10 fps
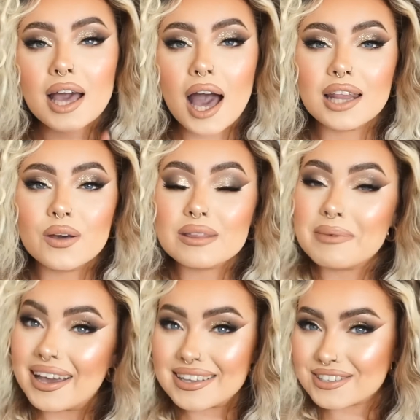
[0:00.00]
along with my
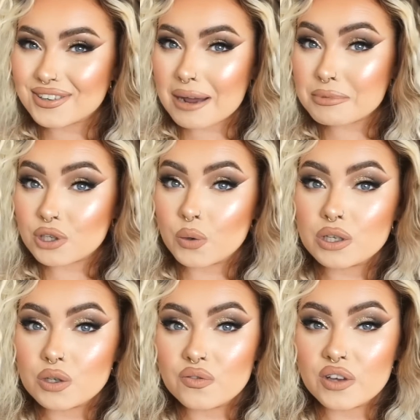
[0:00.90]
Instagram. So
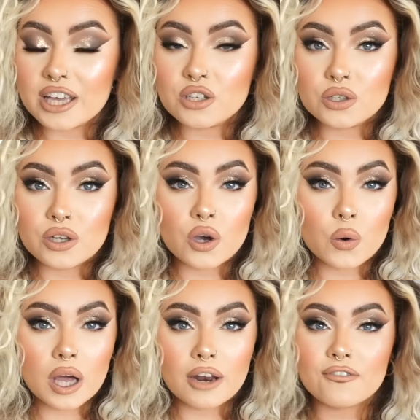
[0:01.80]
don't forget to go
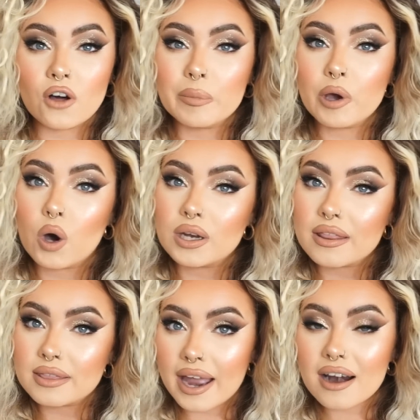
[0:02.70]
and follow me on
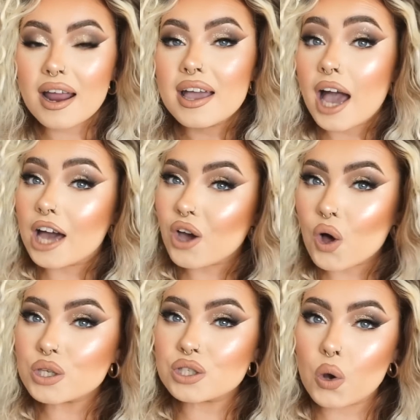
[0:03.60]
there. And
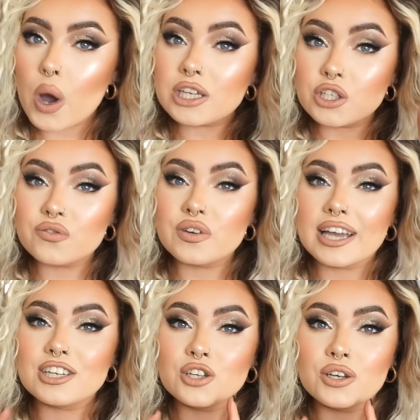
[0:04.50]
also, don't
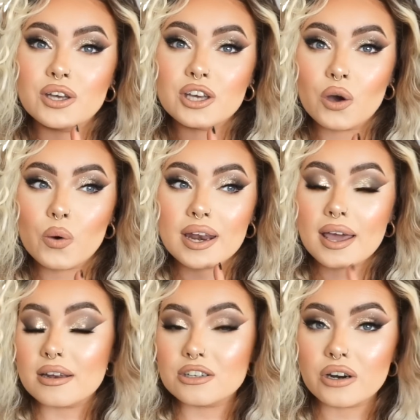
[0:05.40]
forget to go and
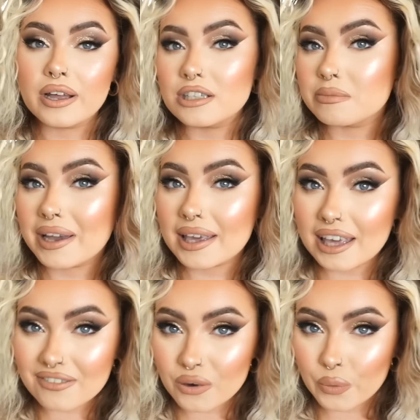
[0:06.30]
enter into my
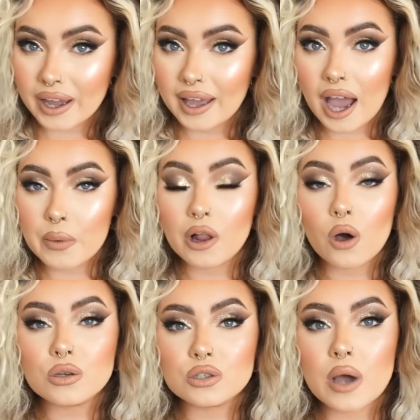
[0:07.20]
giveaway. I will
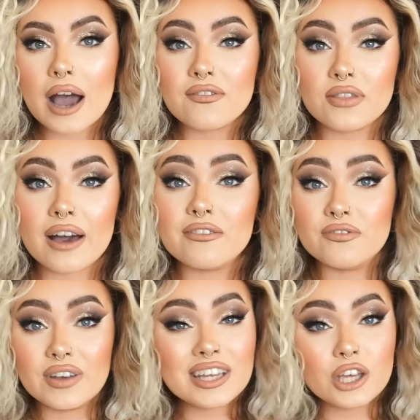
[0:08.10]
also have that
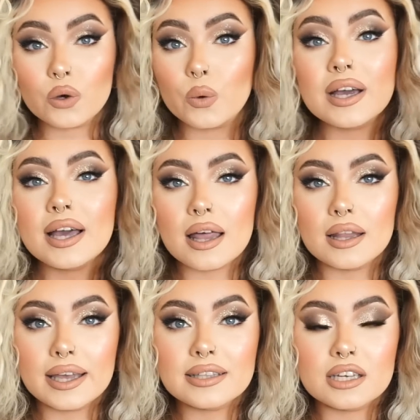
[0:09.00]
video
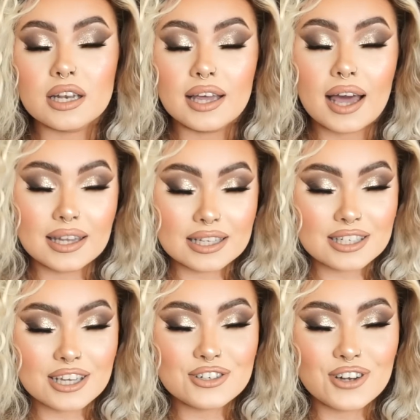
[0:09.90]
linked and
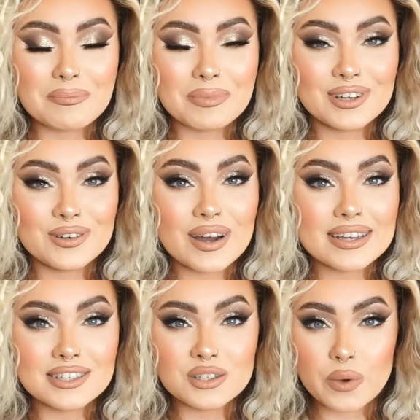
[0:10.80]
listed down below
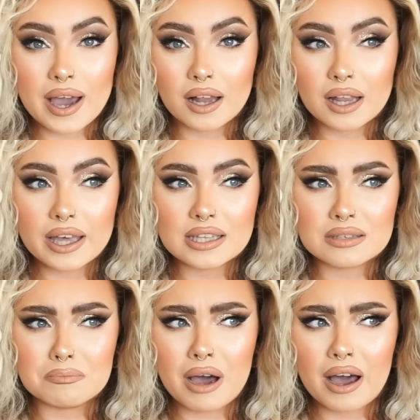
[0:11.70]
as well. It's
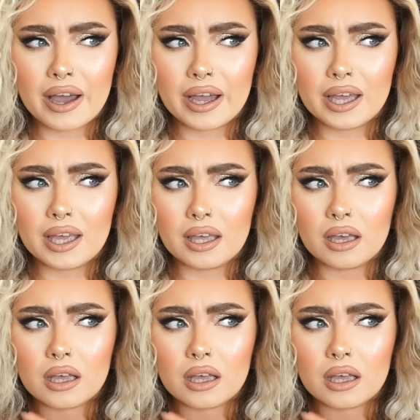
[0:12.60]
my